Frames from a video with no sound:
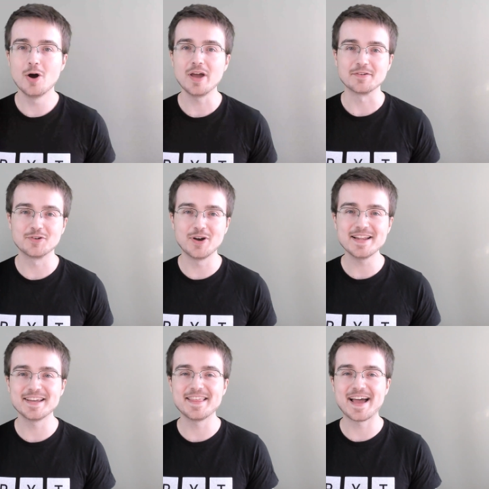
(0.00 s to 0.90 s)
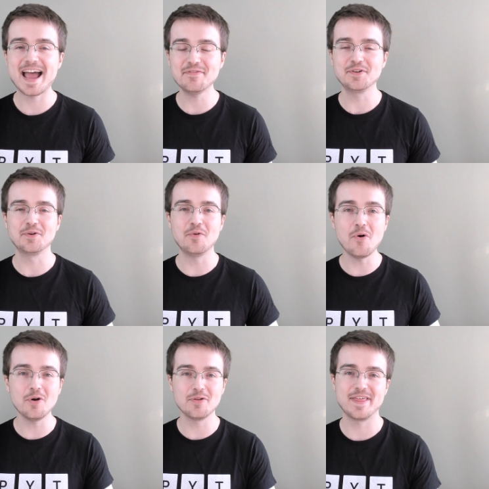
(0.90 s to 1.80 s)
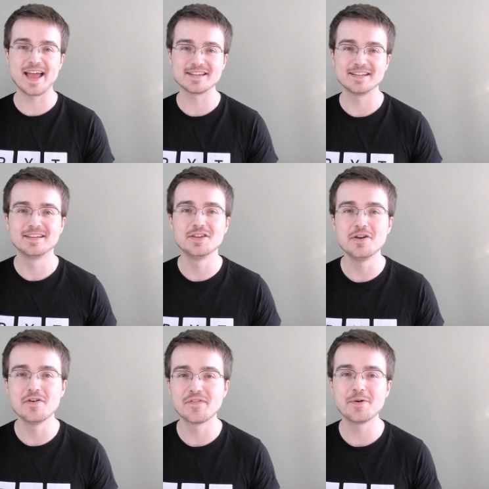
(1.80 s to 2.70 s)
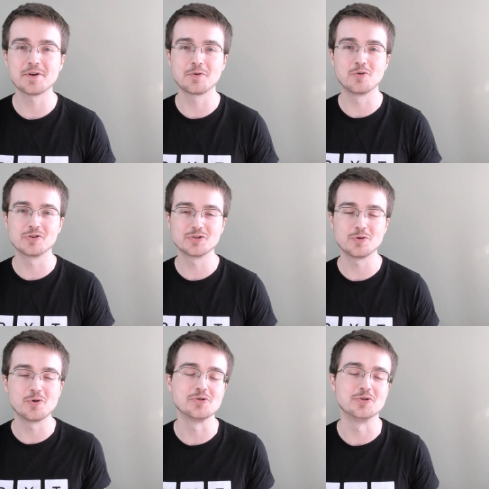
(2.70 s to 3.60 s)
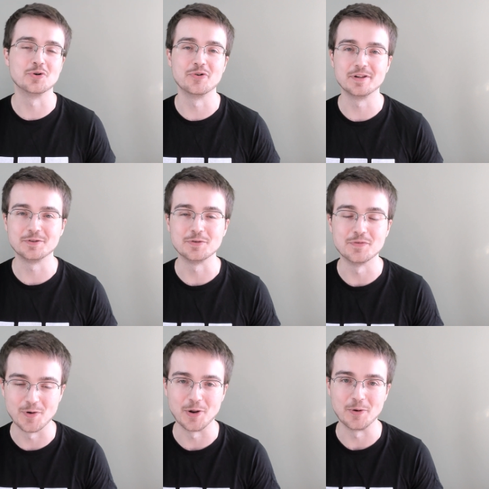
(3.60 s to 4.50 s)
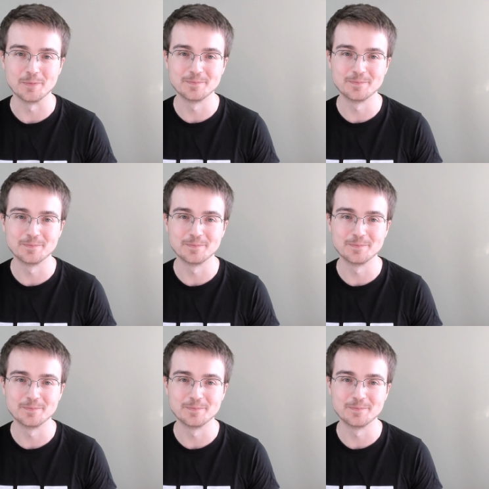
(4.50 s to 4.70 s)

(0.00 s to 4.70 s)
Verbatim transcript: Okay, so let's say that after all of that, you found a course or tutorial to follow.